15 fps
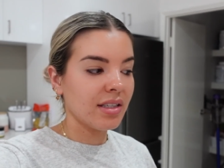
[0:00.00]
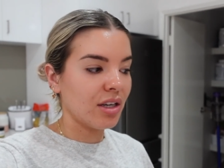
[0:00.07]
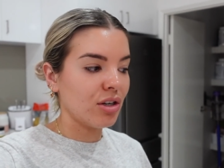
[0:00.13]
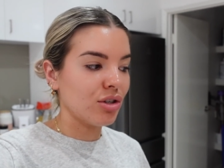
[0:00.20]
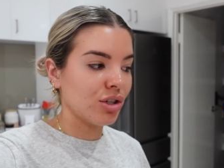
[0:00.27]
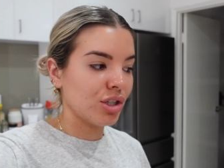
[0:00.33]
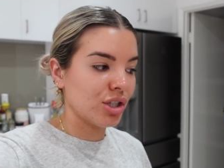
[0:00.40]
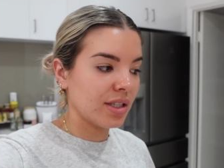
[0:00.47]
I
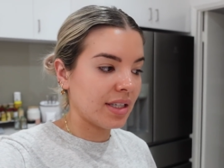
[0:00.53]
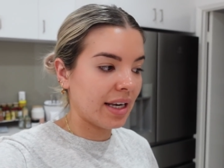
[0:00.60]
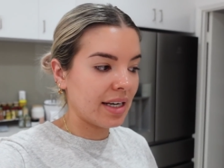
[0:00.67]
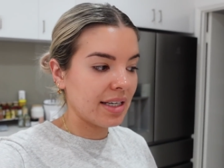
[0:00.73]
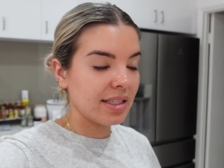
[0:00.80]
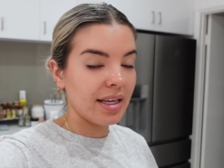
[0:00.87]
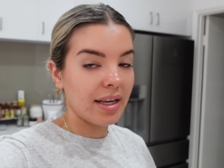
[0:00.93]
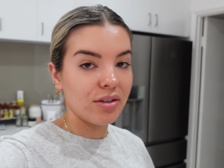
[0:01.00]
usually just get
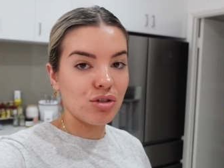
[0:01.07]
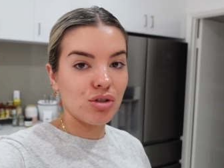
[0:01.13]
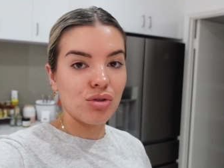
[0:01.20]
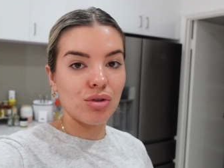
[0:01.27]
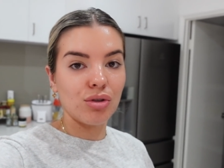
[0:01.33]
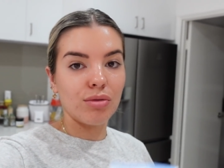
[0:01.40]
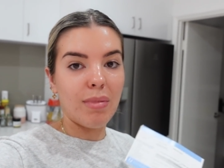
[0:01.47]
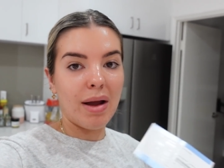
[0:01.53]
it sent
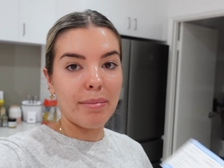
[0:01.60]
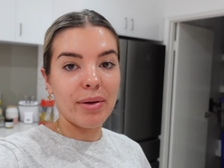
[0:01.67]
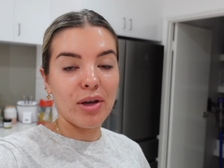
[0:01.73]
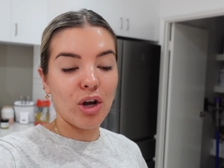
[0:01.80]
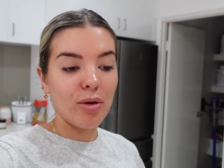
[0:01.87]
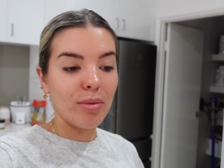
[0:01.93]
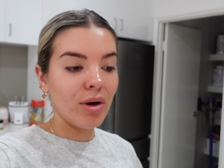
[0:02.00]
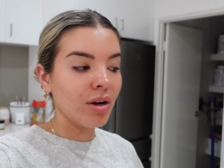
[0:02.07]
to my
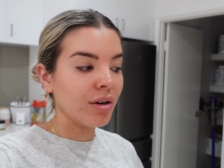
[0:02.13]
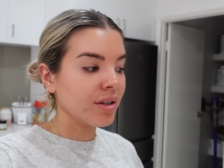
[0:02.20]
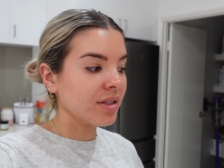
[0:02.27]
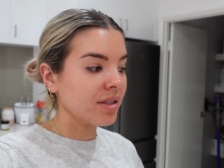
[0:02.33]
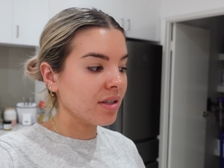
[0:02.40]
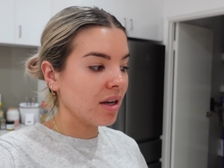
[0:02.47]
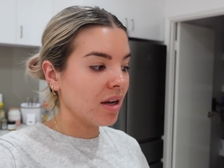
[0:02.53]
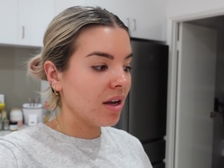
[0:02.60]
PO
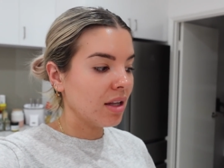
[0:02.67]
box.